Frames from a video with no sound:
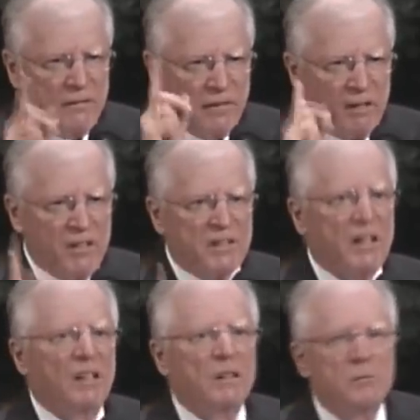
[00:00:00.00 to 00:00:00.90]

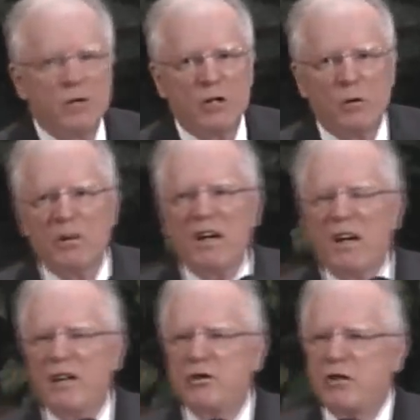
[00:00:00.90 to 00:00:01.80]
do you and
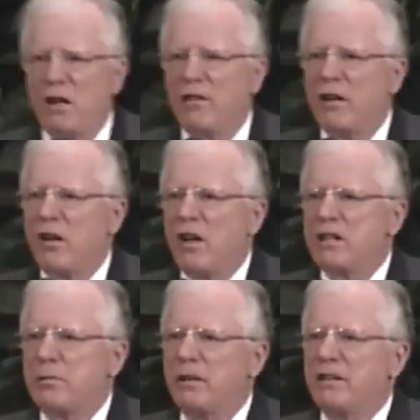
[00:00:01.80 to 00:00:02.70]
I share the
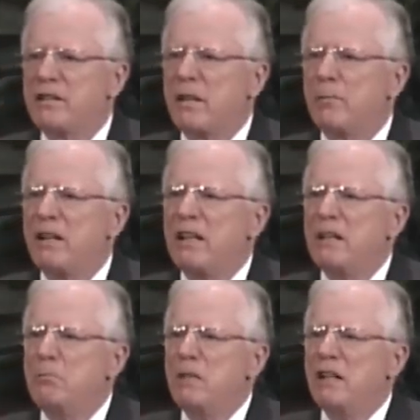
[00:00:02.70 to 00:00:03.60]
gospel and somebody
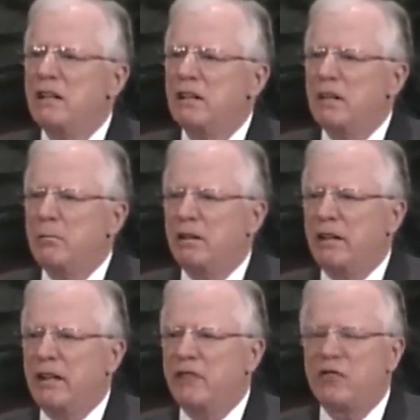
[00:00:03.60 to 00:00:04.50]
immediately
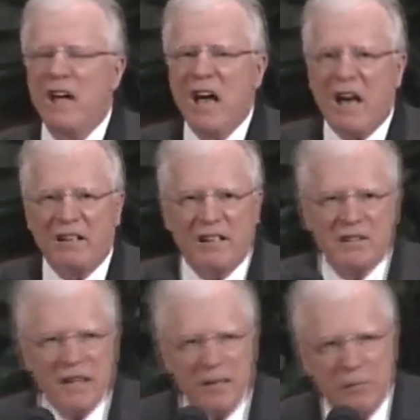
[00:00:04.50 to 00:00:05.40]
believes
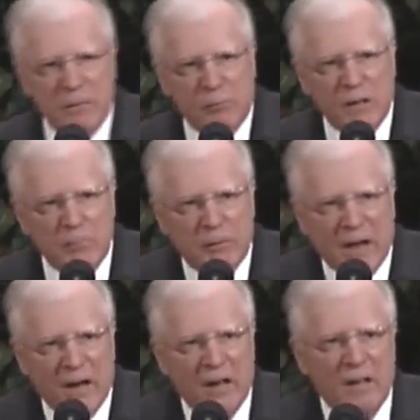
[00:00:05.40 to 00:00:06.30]
unless they have been
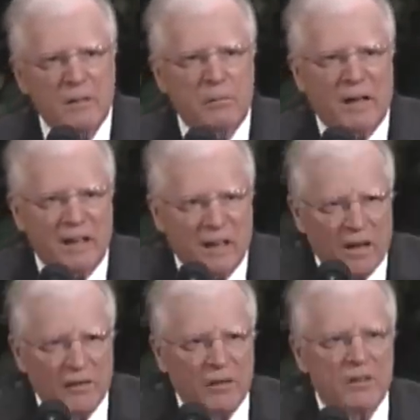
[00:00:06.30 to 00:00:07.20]
prepared by
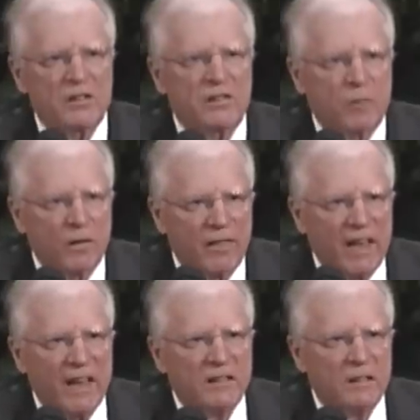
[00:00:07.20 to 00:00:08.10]
others for
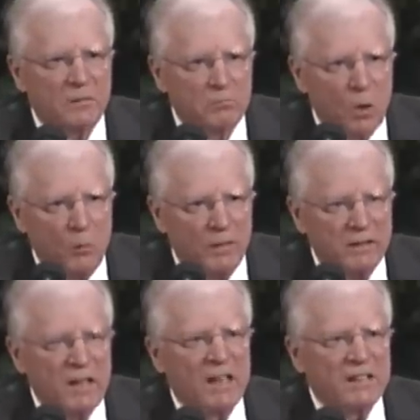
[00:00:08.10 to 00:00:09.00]
that
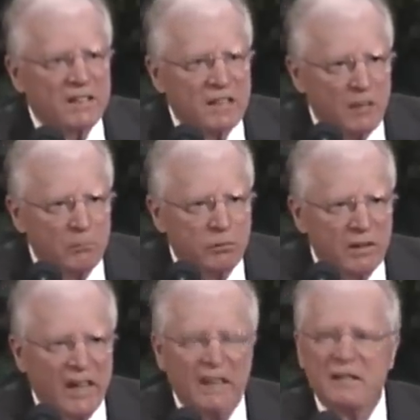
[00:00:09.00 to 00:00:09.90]
moment. Some
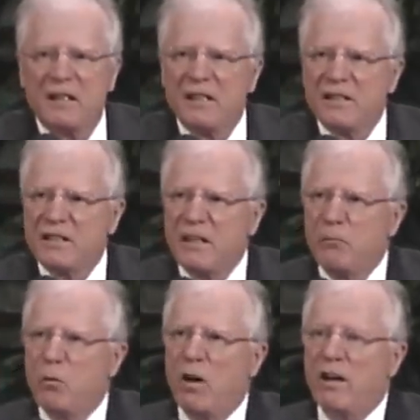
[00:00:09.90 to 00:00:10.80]
plant,
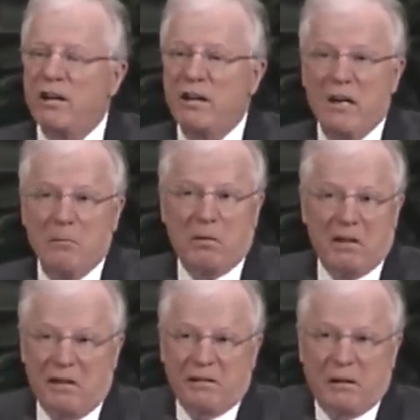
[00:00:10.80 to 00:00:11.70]
some water,
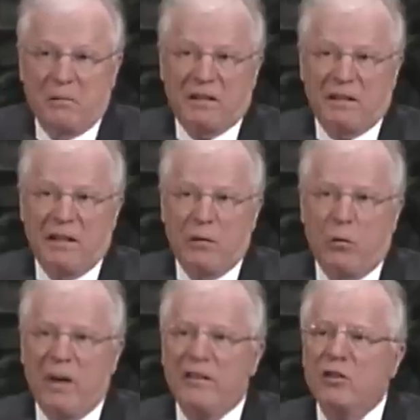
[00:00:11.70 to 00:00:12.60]
but ultimately,
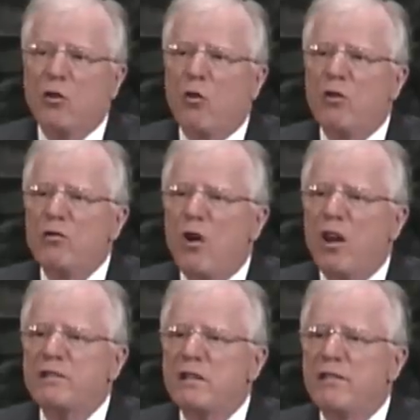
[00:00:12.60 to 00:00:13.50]
whether or
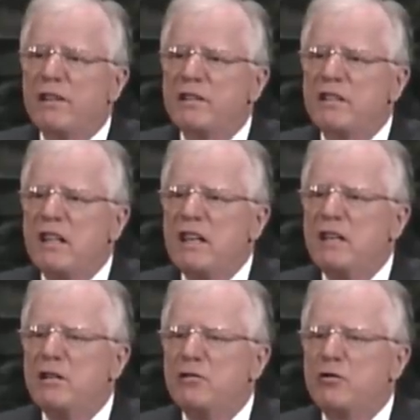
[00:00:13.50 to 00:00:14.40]
not the
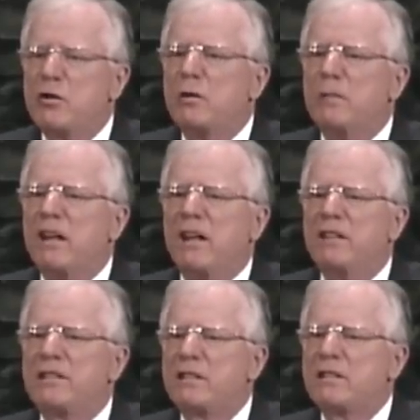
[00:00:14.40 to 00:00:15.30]
seed
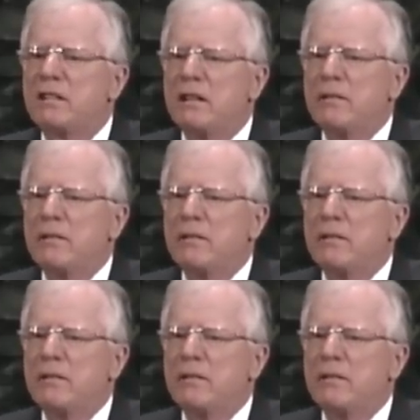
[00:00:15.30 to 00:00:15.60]
germinates